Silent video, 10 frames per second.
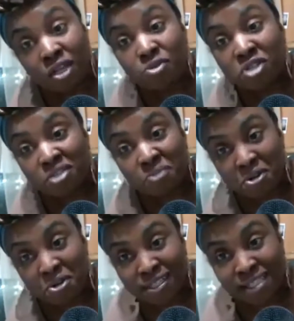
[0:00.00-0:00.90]
is what
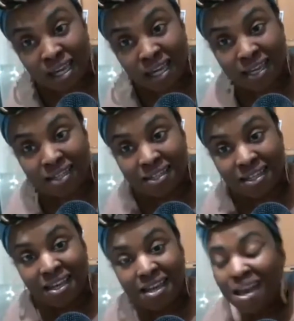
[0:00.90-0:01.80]
spirit is saying.
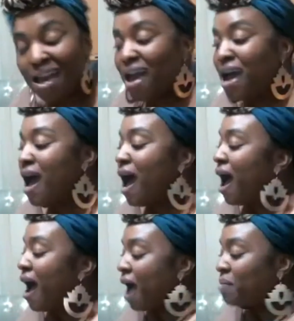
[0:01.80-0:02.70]

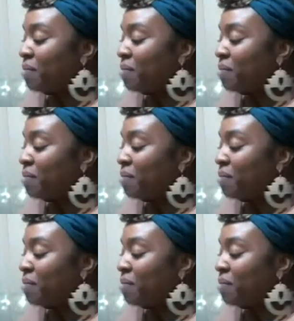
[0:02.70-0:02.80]
I'm